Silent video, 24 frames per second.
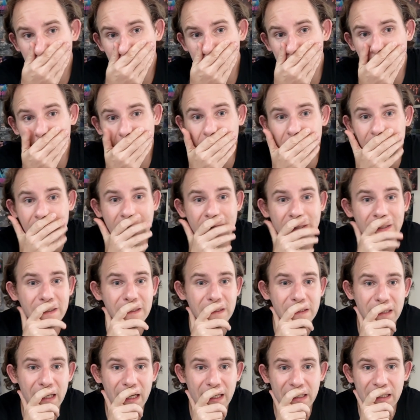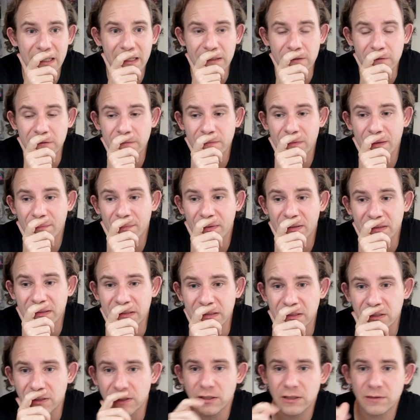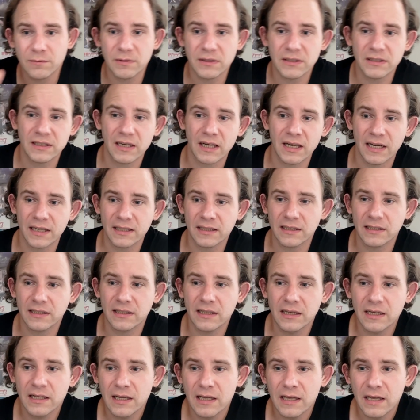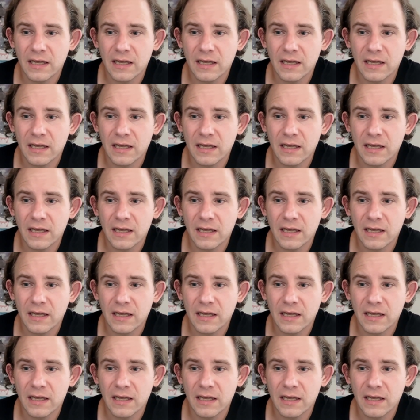What was the title? I remember the German title.